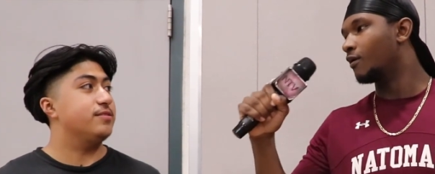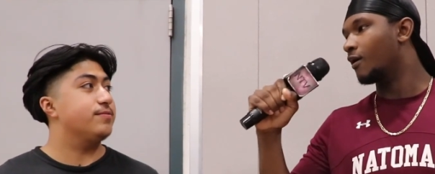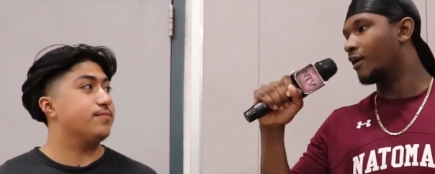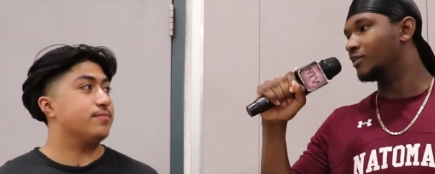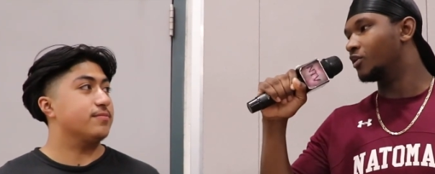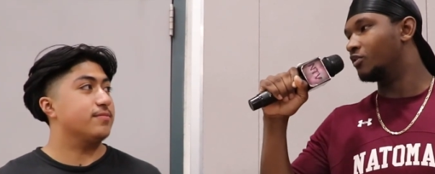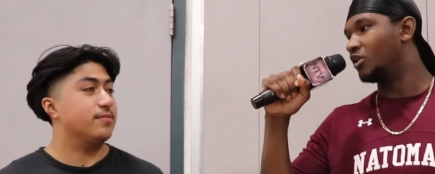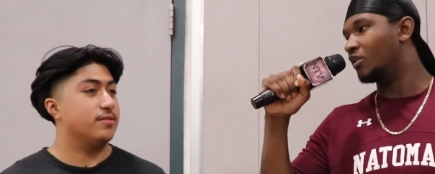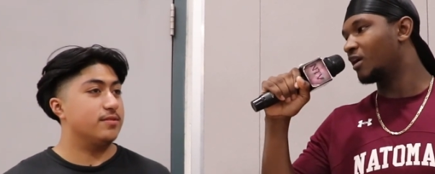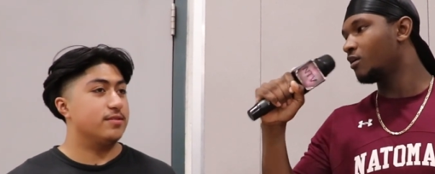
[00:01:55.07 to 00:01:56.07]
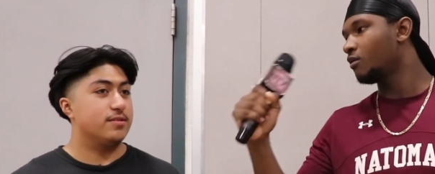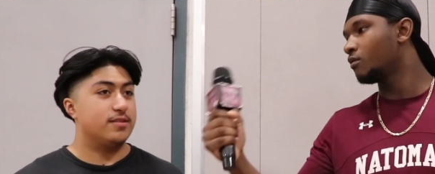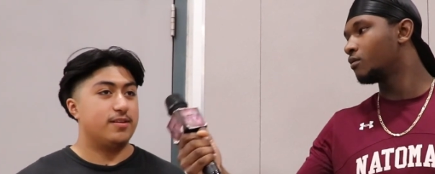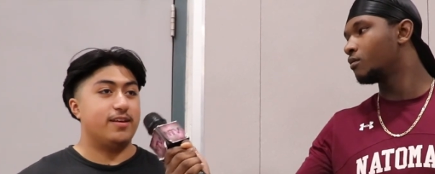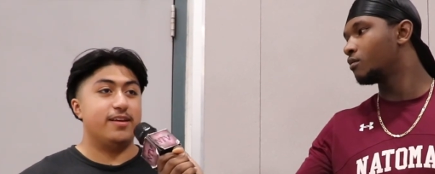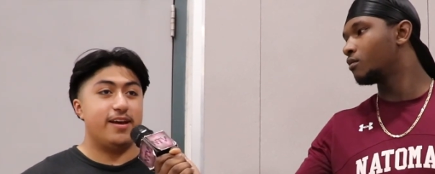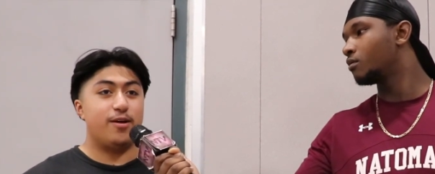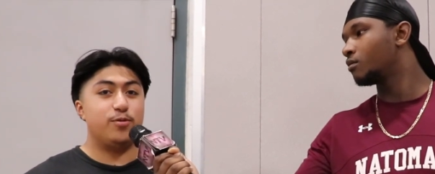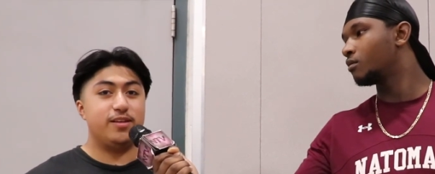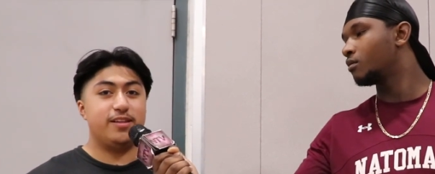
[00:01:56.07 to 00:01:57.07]
Speaker 1: All right, so do you like it? yeah, I
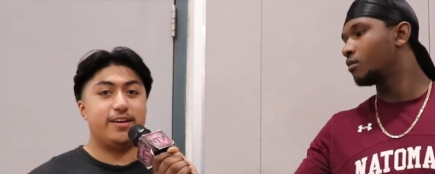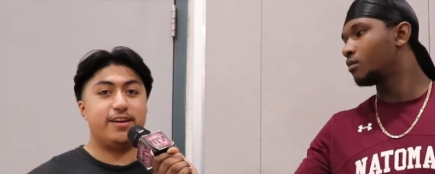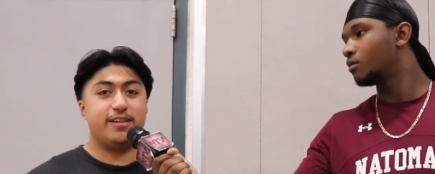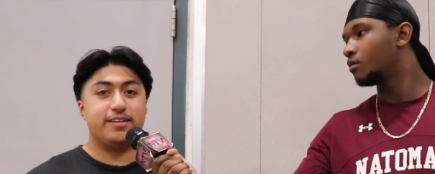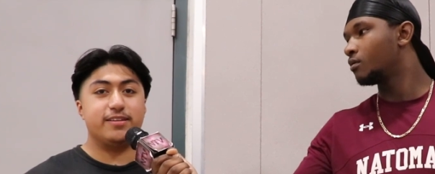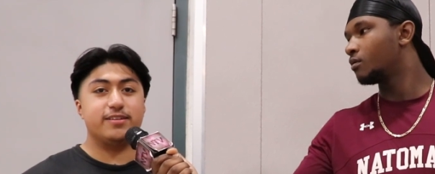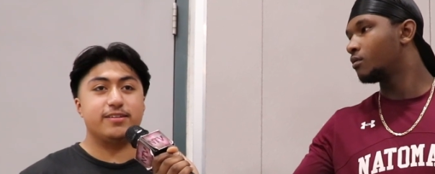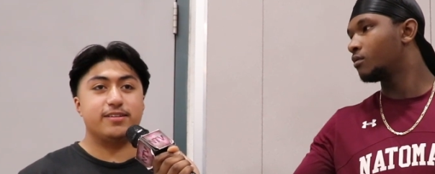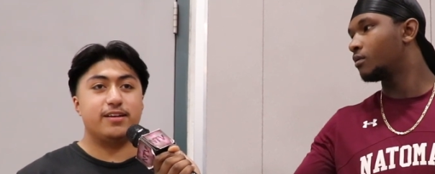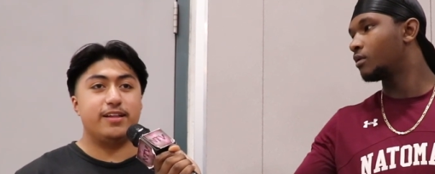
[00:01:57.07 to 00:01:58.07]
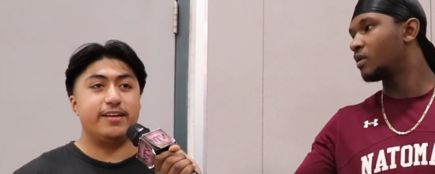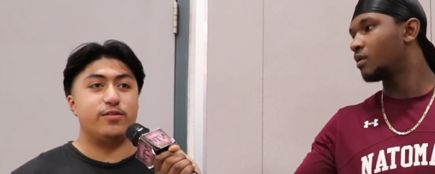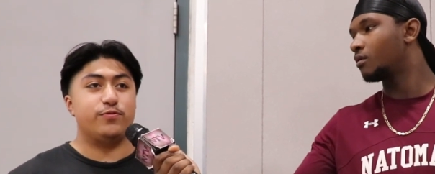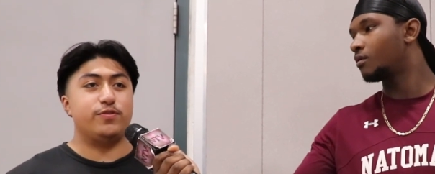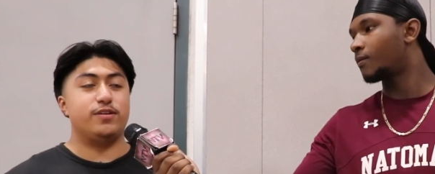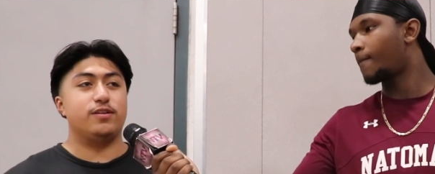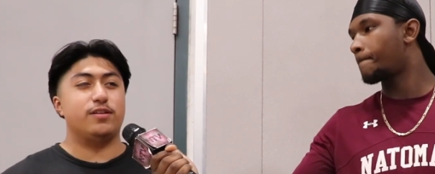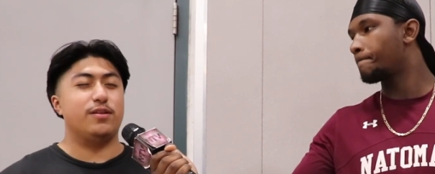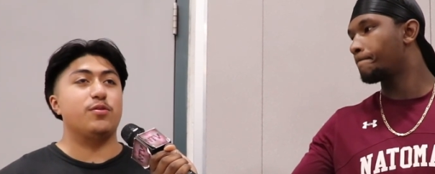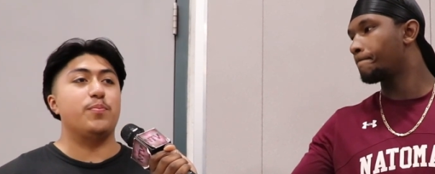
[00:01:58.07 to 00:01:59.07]
really like it. I like the I like the, uh,
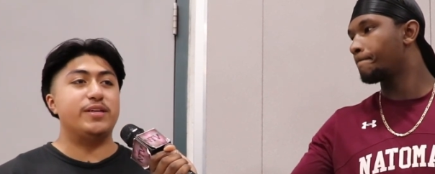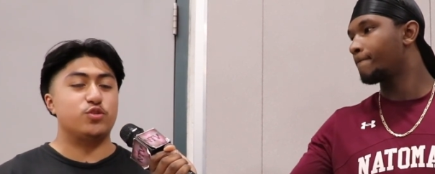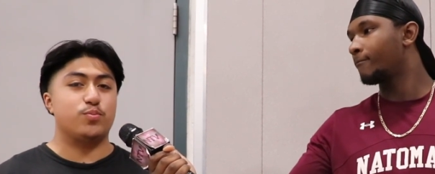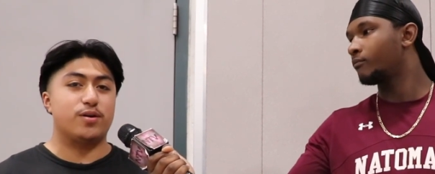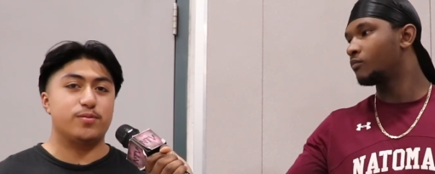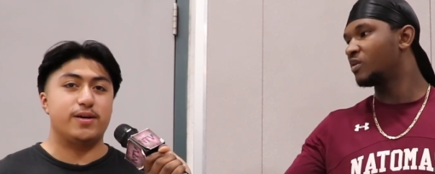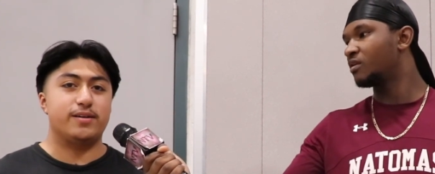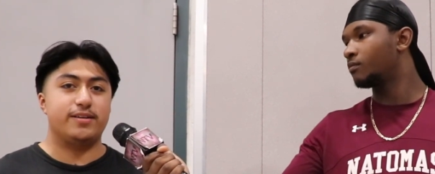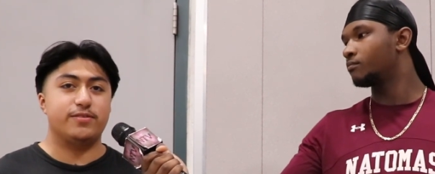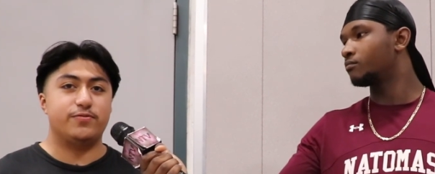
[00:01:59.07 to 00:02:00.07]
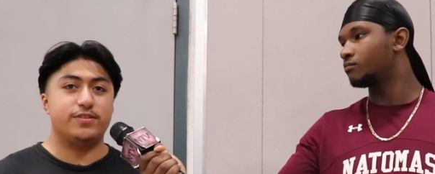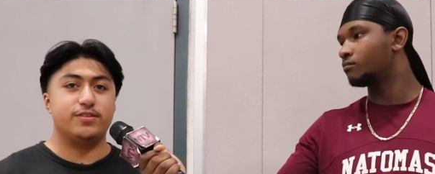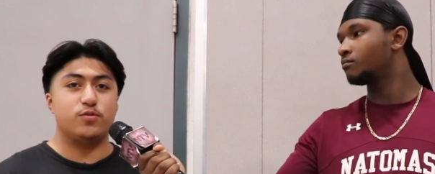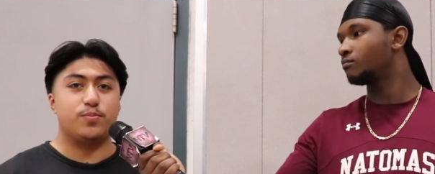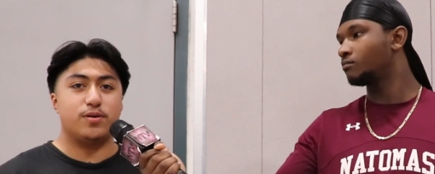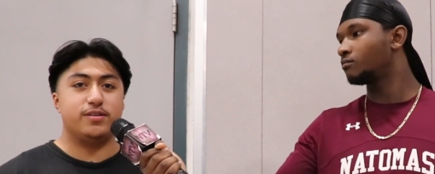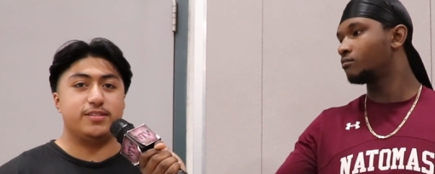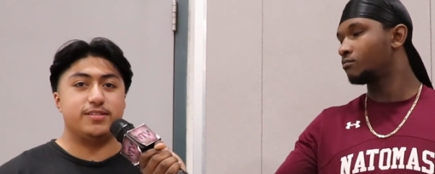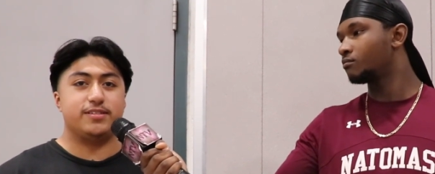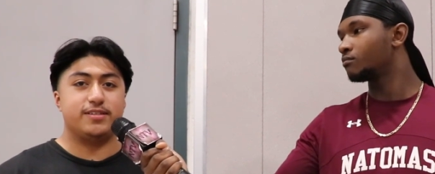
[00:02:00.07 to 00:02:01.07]
the, the mental part about it, and the physical part is
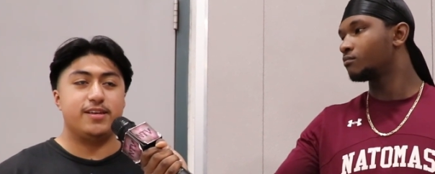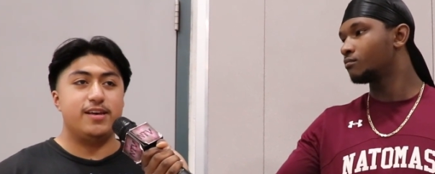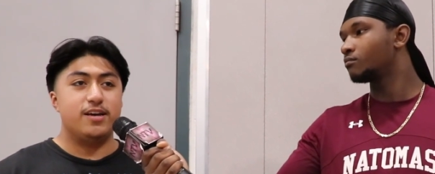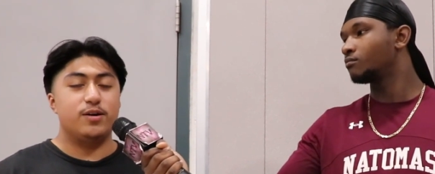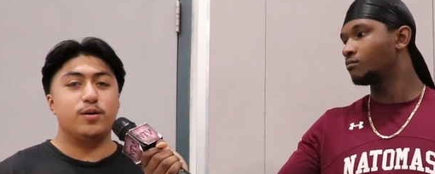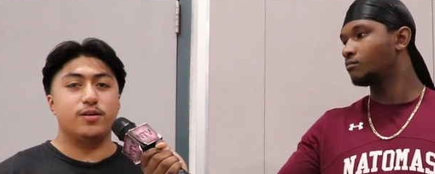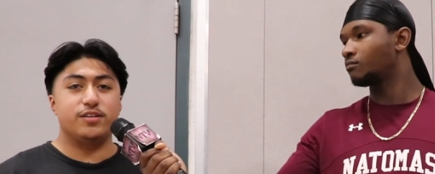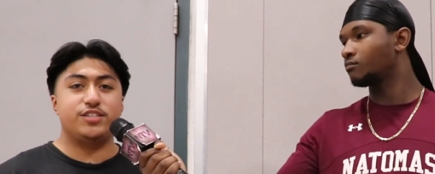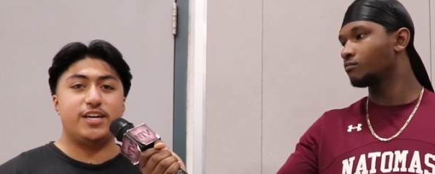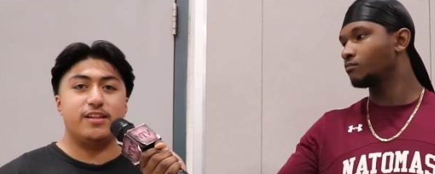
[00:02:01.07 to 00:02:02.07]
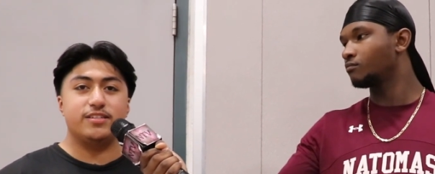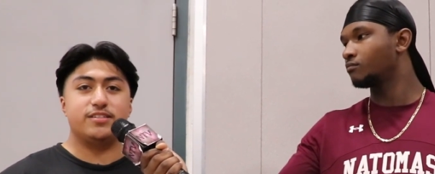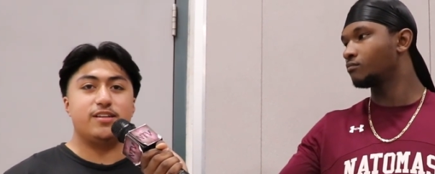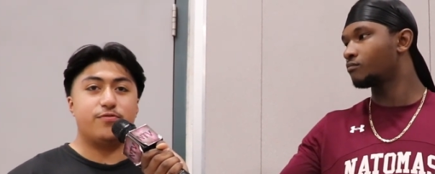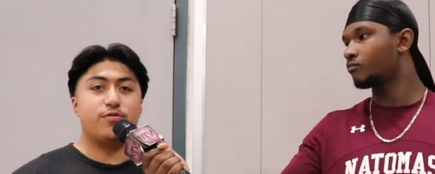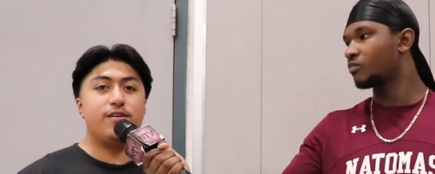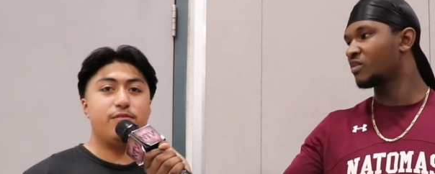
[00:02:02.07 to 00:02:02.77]
just uh, the challenge. is not for